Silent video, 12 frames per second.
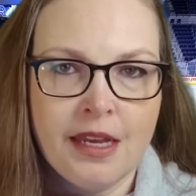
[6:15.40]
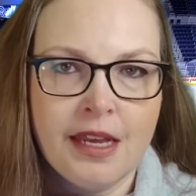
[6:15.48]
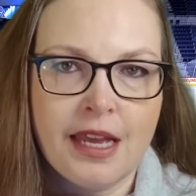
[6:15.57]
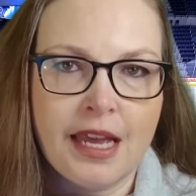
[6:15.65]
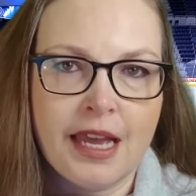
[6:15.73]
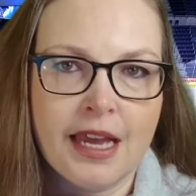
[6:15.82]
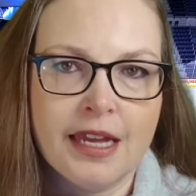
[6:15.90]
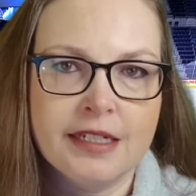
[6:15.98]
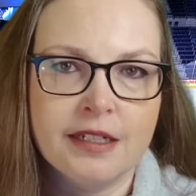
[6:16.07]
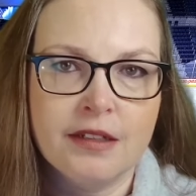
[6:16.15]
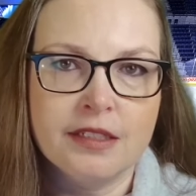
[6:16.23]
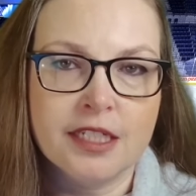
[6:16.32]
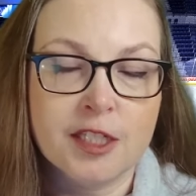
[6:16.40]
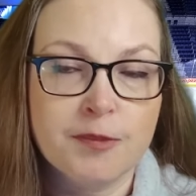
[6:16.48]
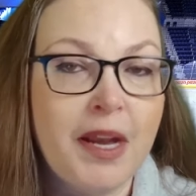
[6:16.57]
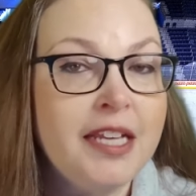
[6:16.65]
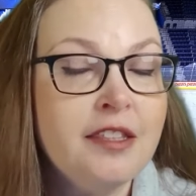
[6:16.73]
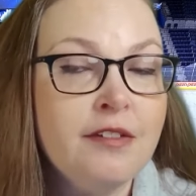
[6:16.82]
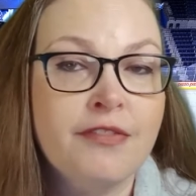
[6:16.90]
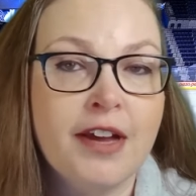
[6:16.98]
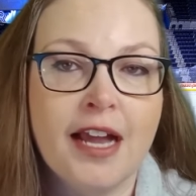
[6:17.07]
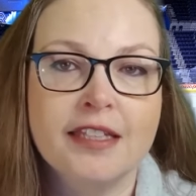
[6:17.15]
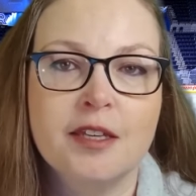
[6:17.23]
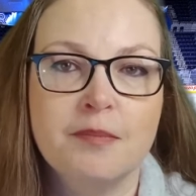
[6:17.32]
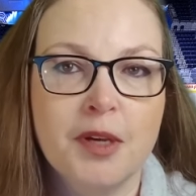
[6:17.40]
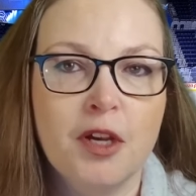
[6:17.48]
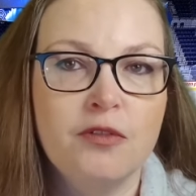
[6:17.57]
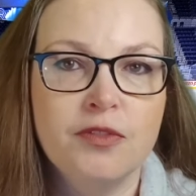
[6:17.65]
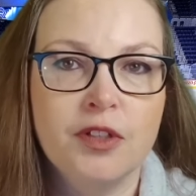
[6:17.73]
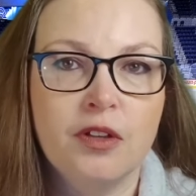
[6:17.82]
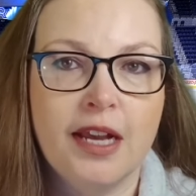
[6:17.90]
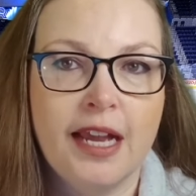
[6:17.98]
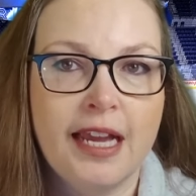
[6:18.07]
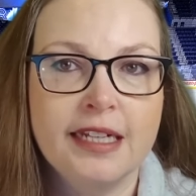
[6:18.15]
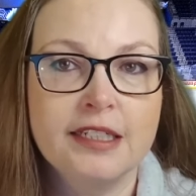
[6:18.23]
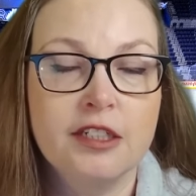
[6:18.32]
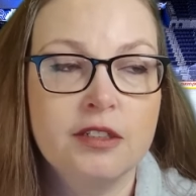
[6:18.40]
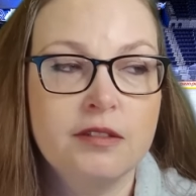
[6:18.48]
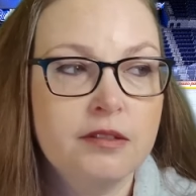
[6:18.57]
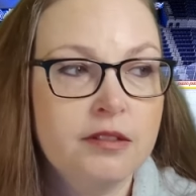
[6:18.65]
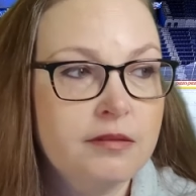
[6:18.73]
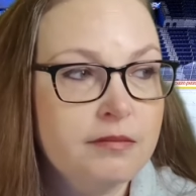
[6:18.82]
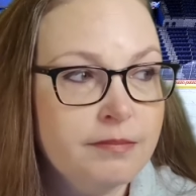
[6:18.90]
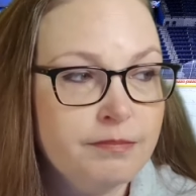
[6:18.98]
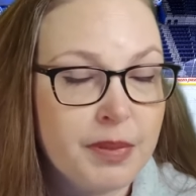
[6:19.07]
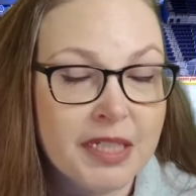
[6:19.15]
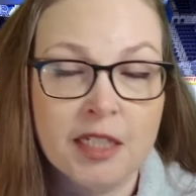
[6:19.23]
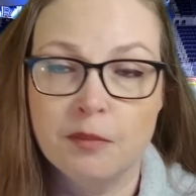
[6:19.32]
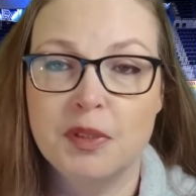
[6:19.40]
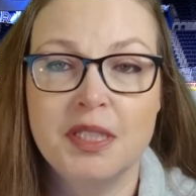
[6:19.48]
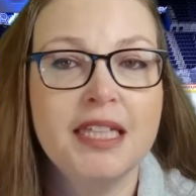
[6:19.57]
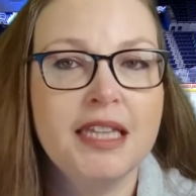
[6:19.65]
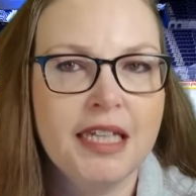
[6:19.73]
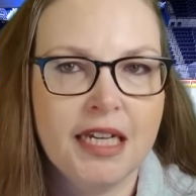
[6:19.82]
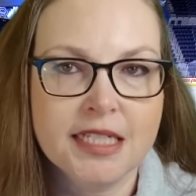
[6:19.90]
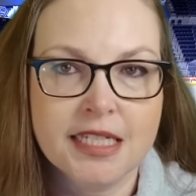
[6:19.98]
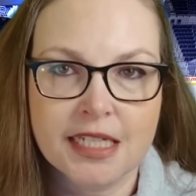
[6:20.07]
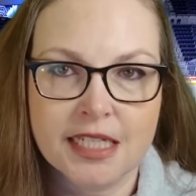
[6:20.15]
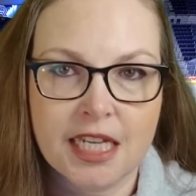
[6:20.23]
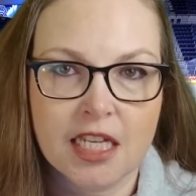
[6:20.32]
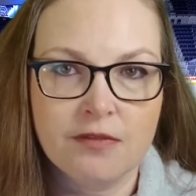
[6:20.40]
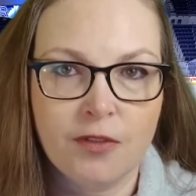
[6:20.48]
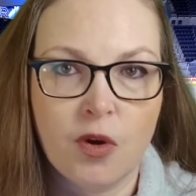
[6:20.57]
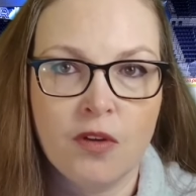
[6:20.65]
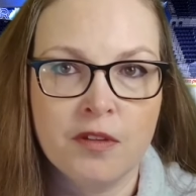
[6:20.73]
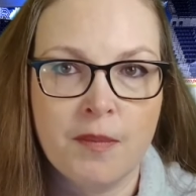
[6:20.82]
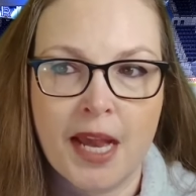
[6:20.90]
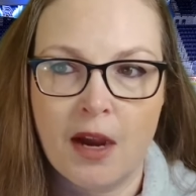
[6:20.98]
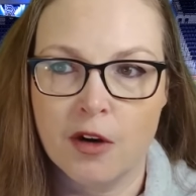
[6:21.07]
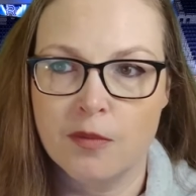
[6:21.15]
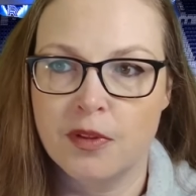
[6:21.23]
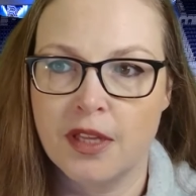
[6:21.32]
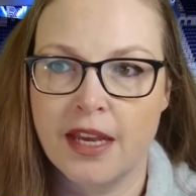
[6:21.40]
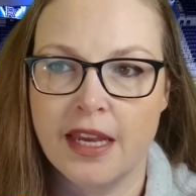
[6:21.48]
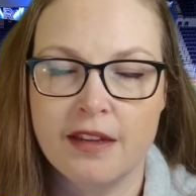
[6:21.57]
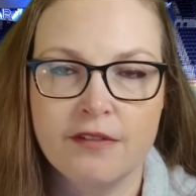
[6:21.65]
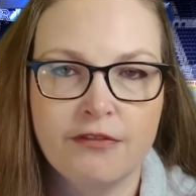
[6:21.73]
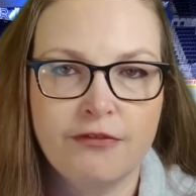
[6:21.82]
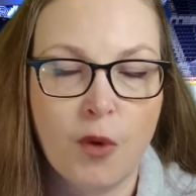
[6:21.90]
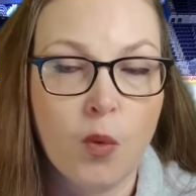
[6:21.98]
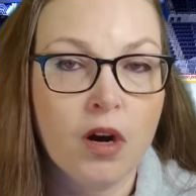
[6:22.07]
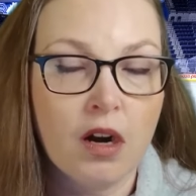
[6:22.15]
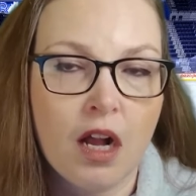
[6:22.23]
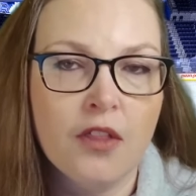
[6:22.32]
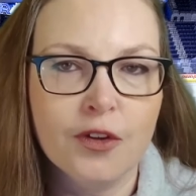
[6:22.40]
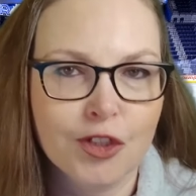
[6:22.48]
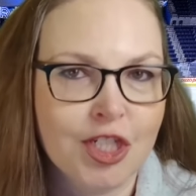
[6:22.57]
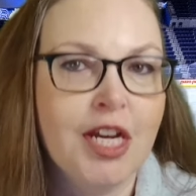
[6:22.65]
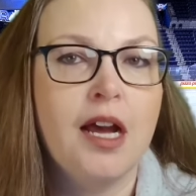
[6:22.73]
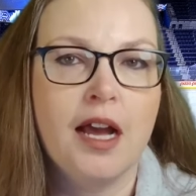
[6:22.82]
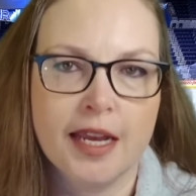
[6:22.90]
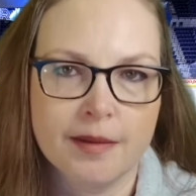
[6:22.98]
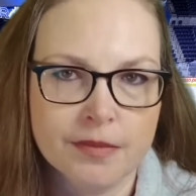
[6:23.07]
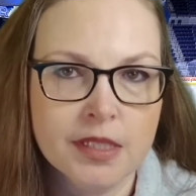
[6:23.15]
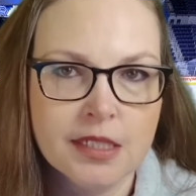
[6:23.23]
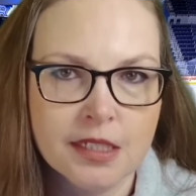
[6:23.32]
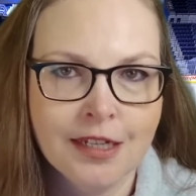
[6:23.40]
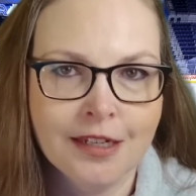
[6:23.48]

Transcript: And despite the fact that Belleville had been completely unsuccessful on the power play four other times